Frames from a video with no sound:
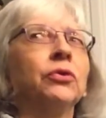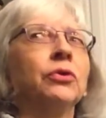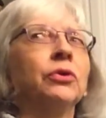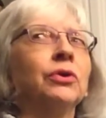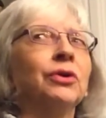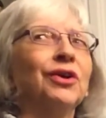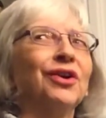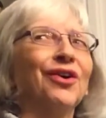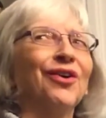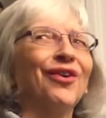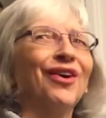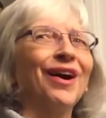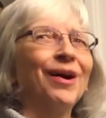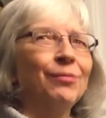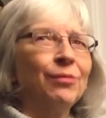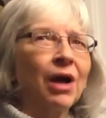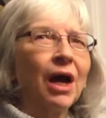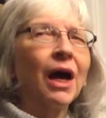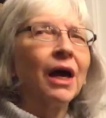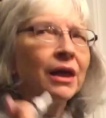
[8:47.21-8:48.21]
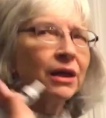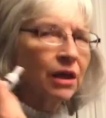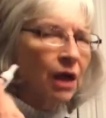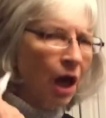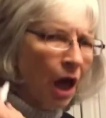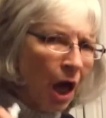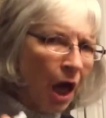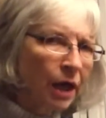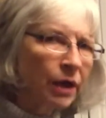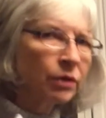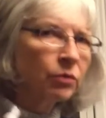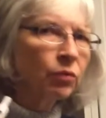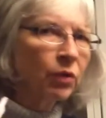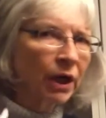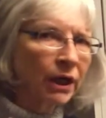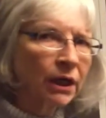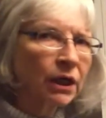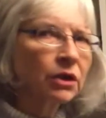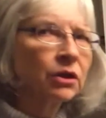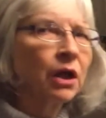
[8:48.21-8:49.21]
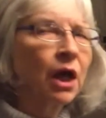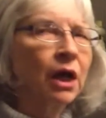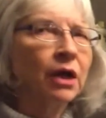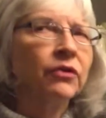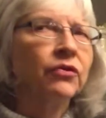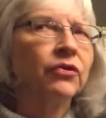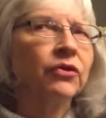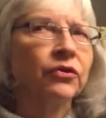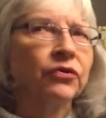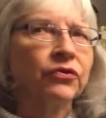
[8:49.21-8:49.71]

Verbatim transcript: You know, I, I, I recognize the